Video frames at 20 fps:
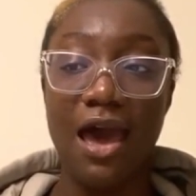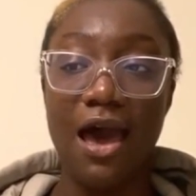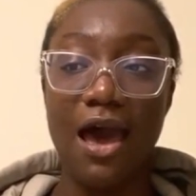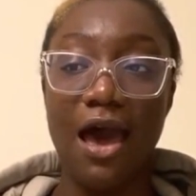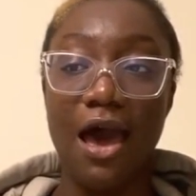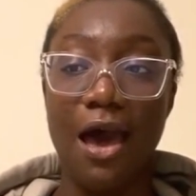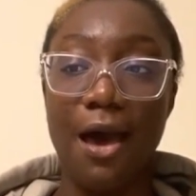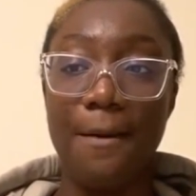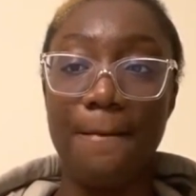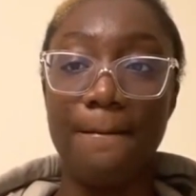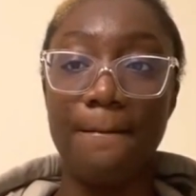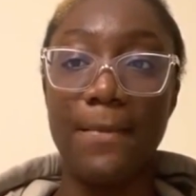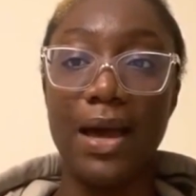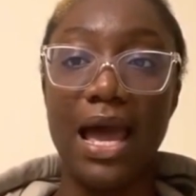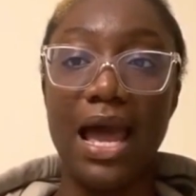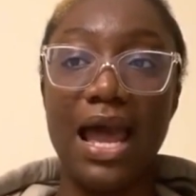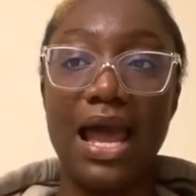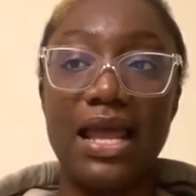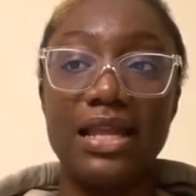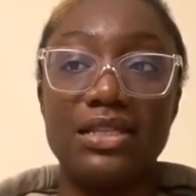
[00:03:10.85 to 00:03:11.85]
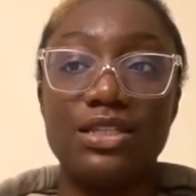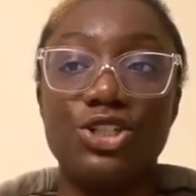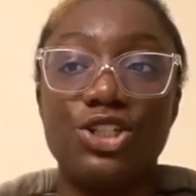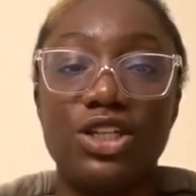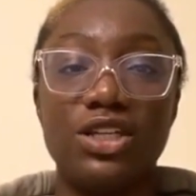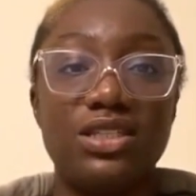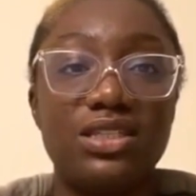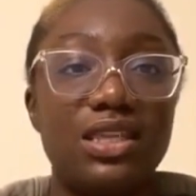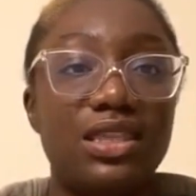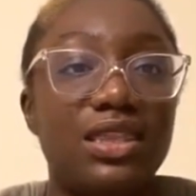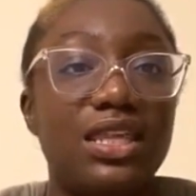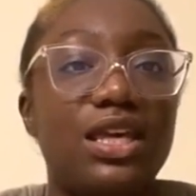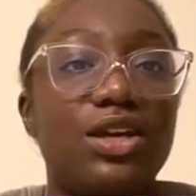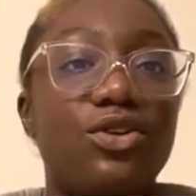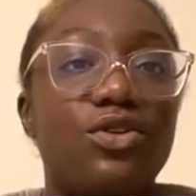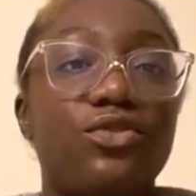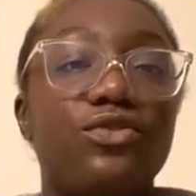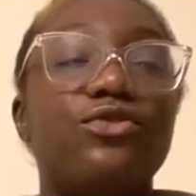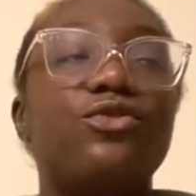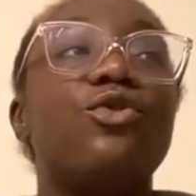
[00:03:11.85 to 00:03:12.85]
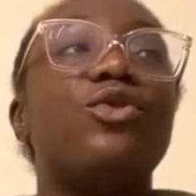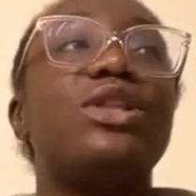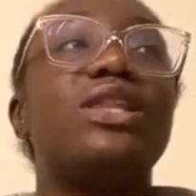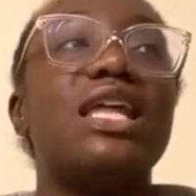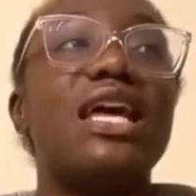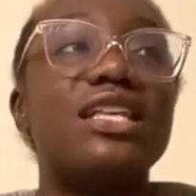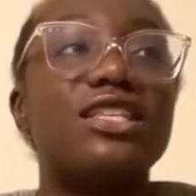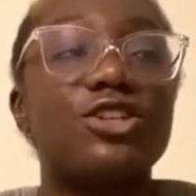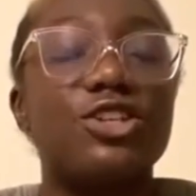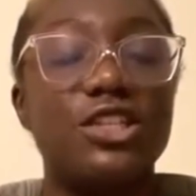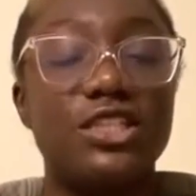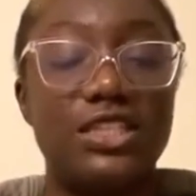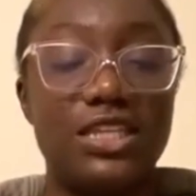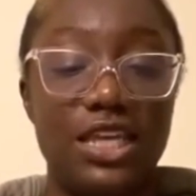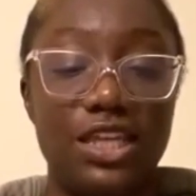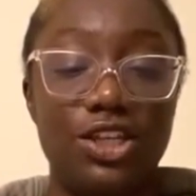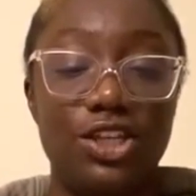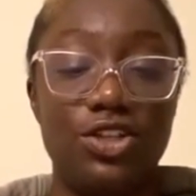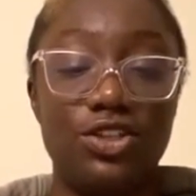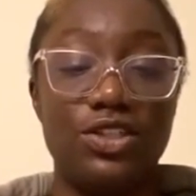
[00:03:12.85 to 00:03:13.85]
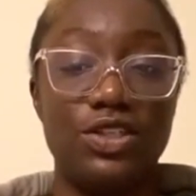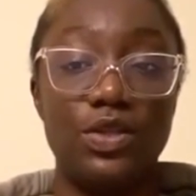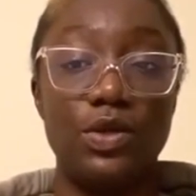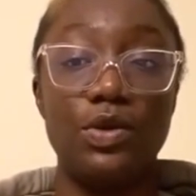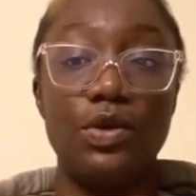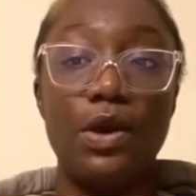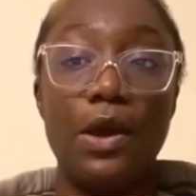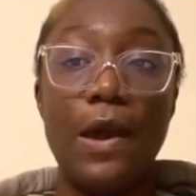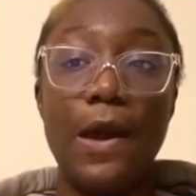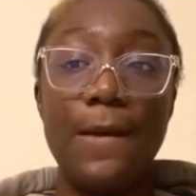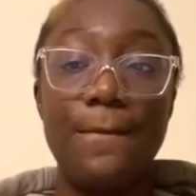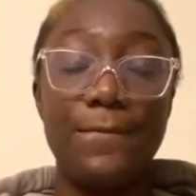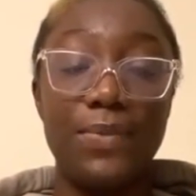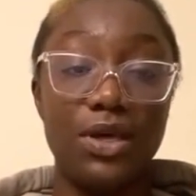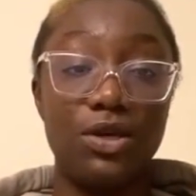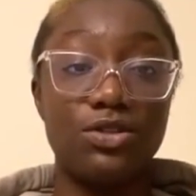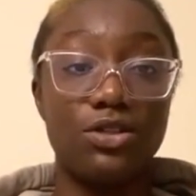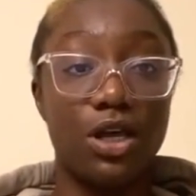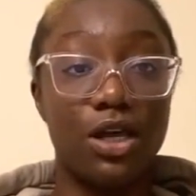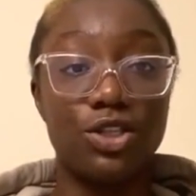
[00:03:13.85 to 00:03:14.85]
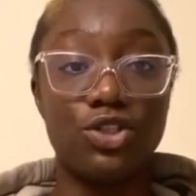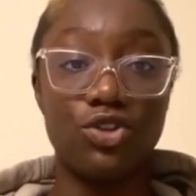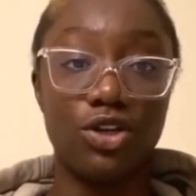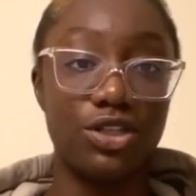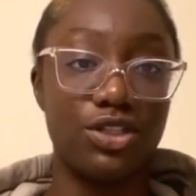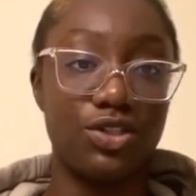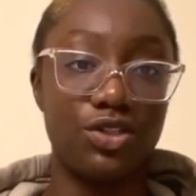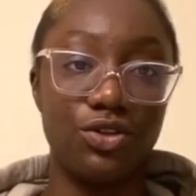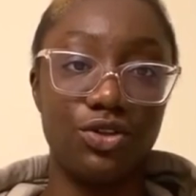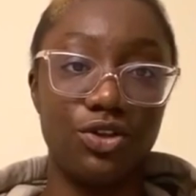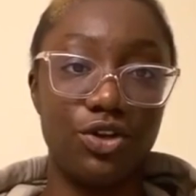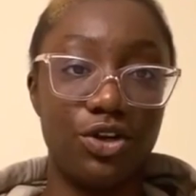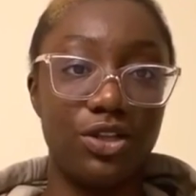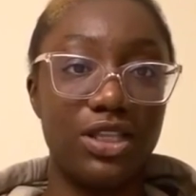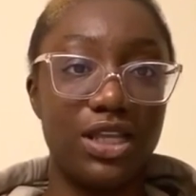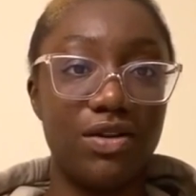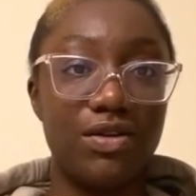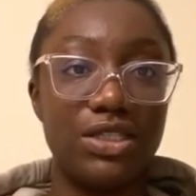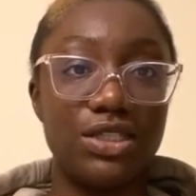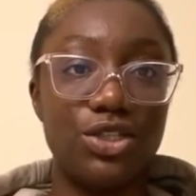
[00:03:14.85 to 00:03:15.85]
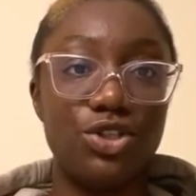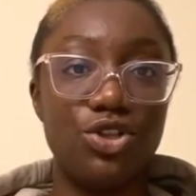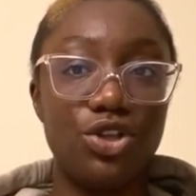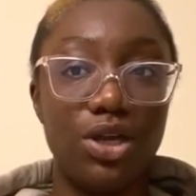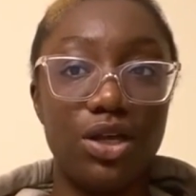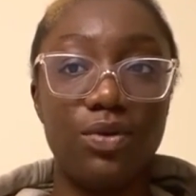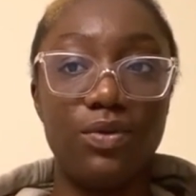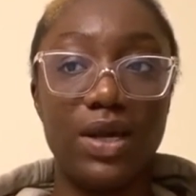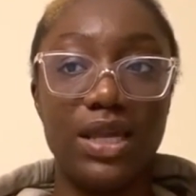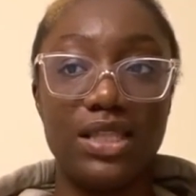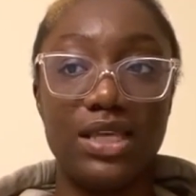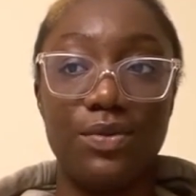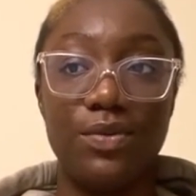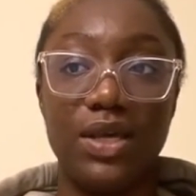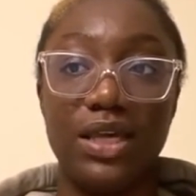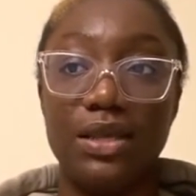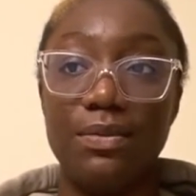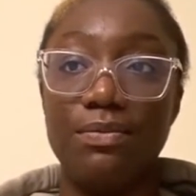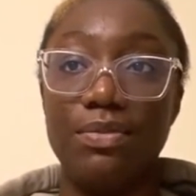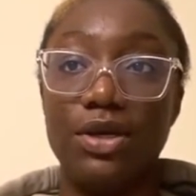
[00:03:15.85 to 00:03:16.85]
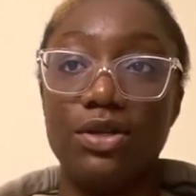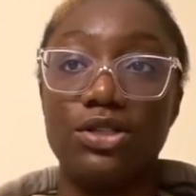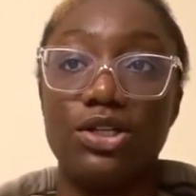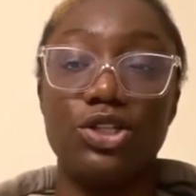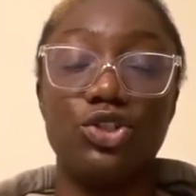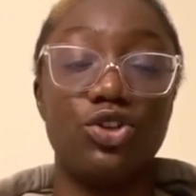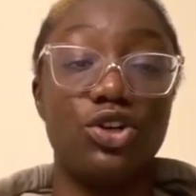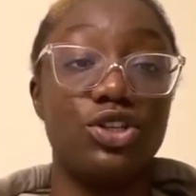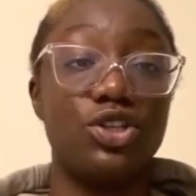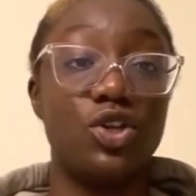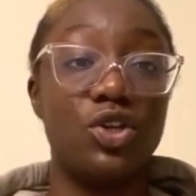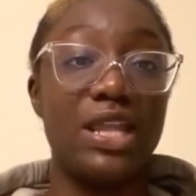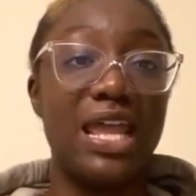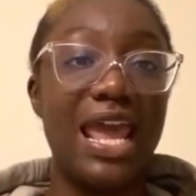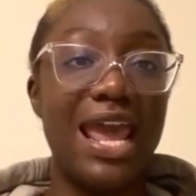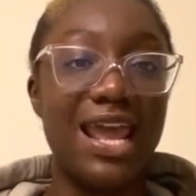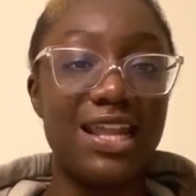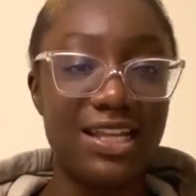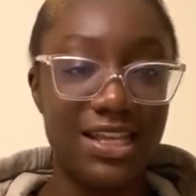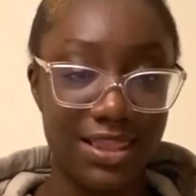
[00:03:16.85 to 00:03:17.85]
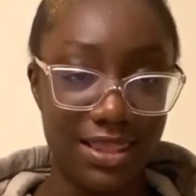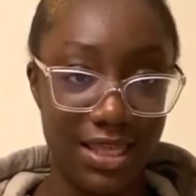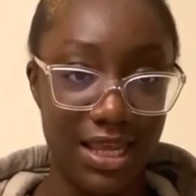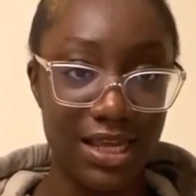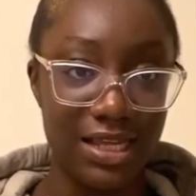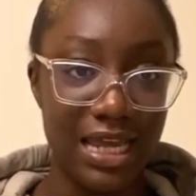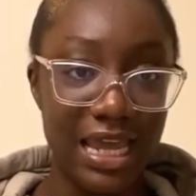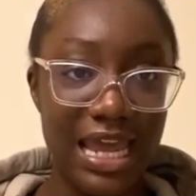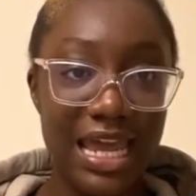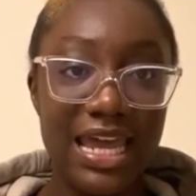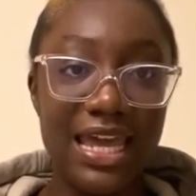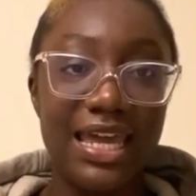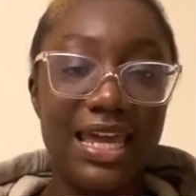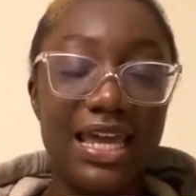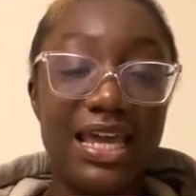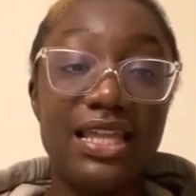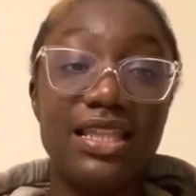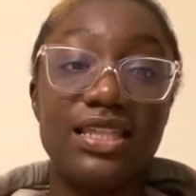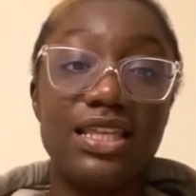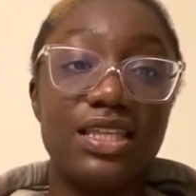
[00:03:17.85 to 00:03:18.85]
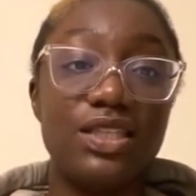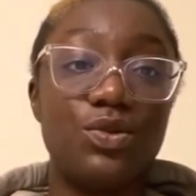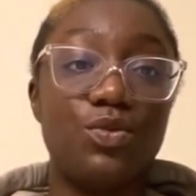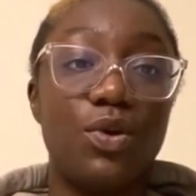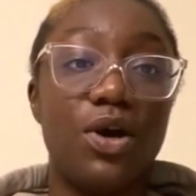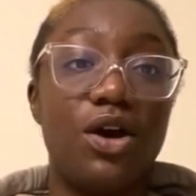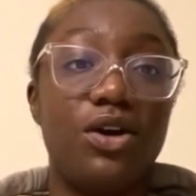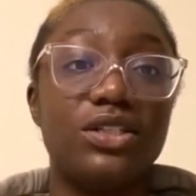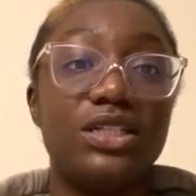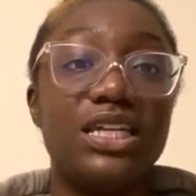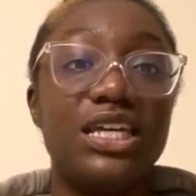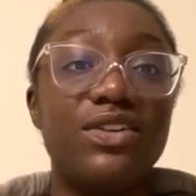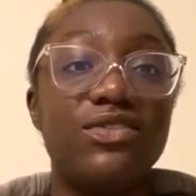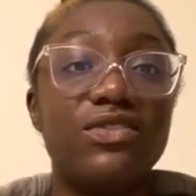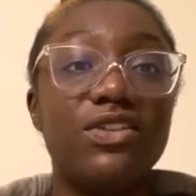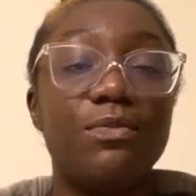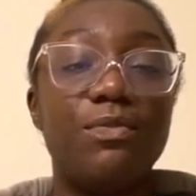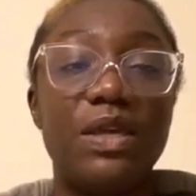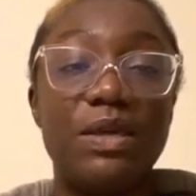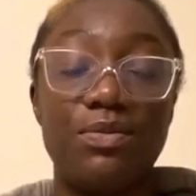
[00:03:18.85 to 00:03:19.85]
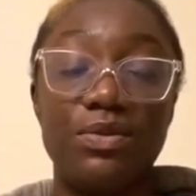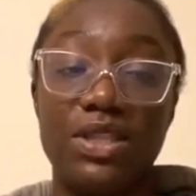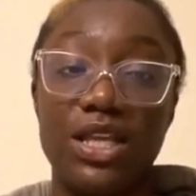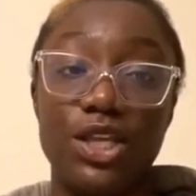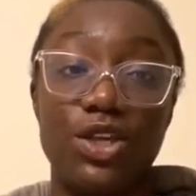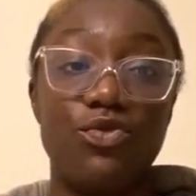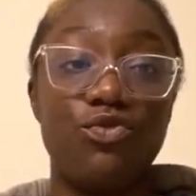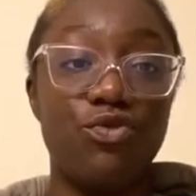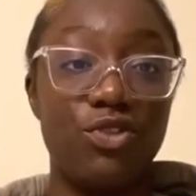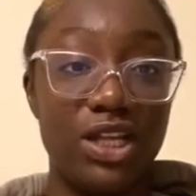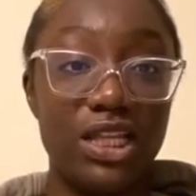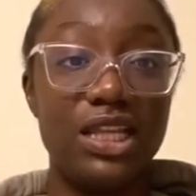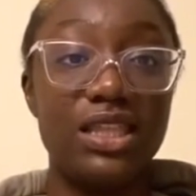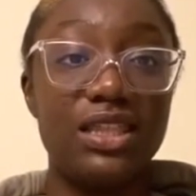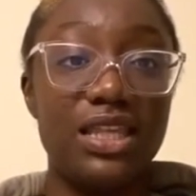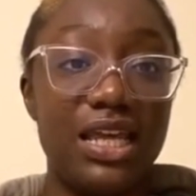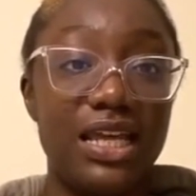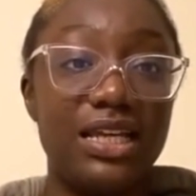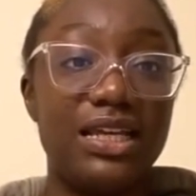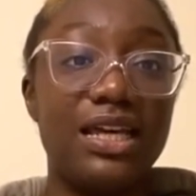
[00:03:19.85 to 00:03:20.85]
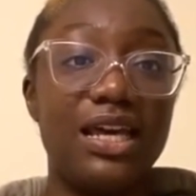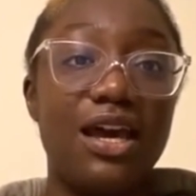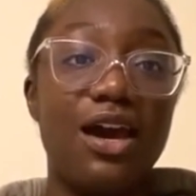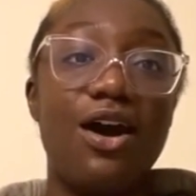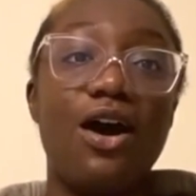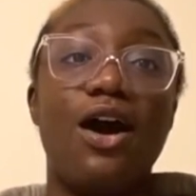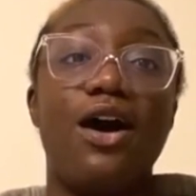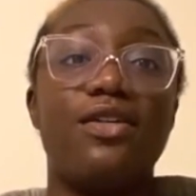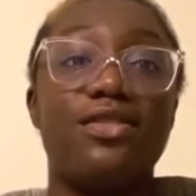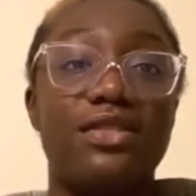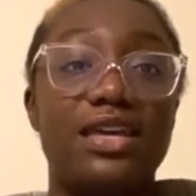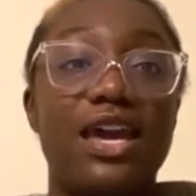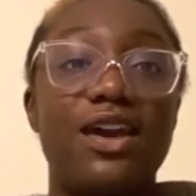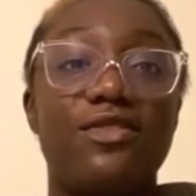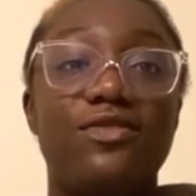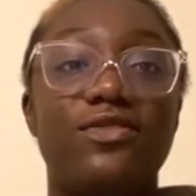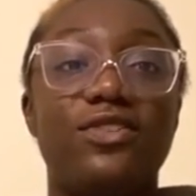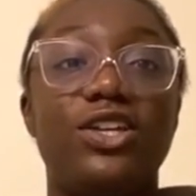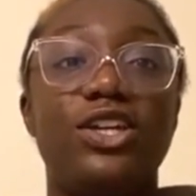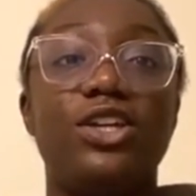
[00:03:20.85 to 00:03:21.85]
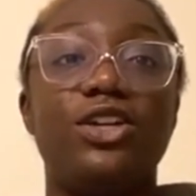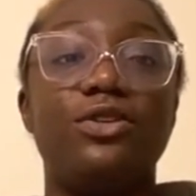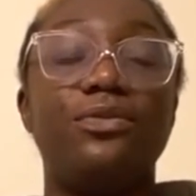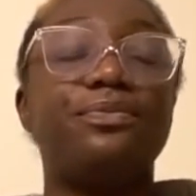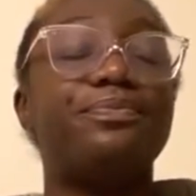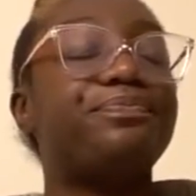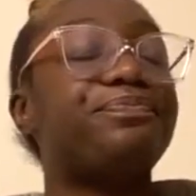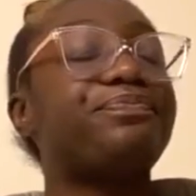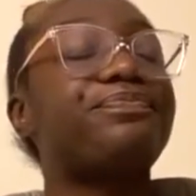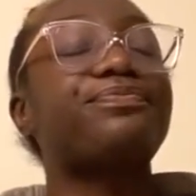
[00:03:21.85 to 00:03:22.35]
And just a thing of, let's continue to build our trust on God. There is no way that we can build our trust on anything in this world. Even the people that you really think are there for you,